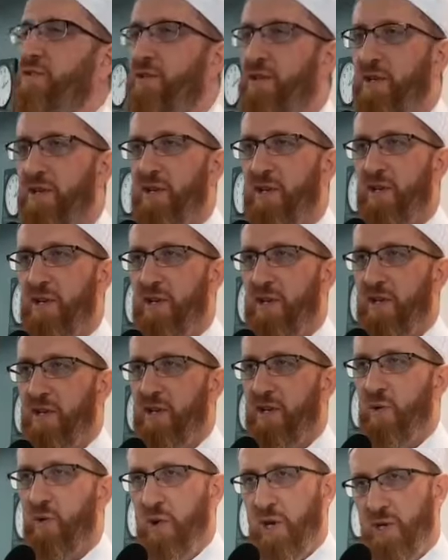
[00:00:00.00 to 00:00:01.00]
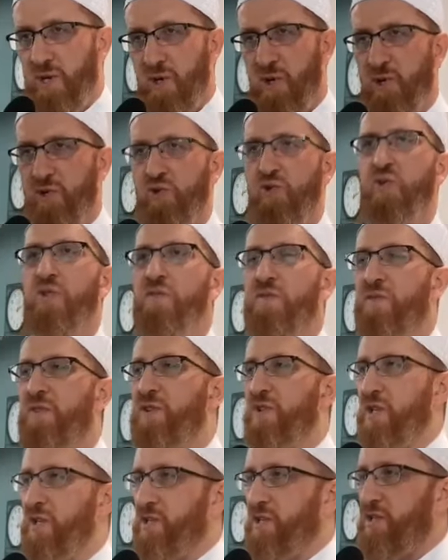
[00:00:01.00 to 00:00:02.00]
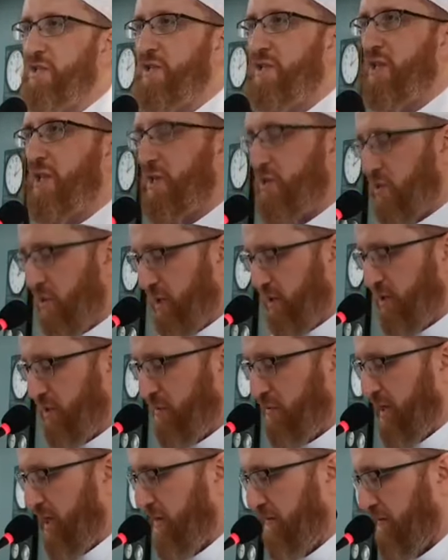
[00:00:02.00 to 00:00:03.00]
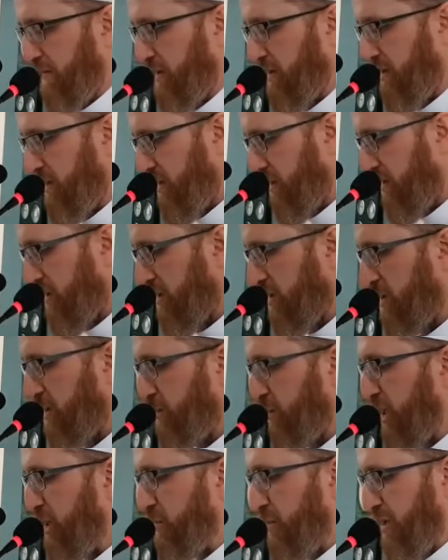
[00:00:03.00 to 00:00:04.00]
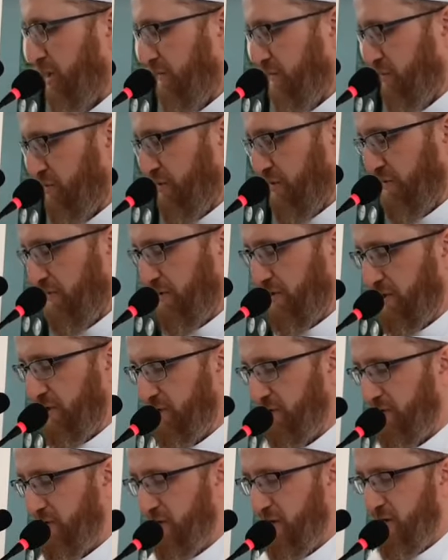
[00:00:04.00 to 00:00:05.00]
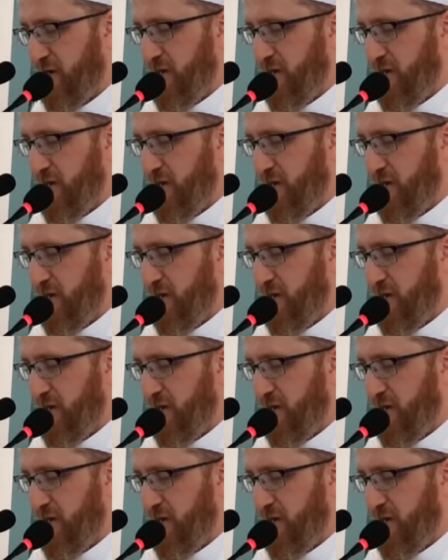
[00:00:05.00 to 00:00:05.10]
you, when your truthfulness is going to benefit the people of truthfulness.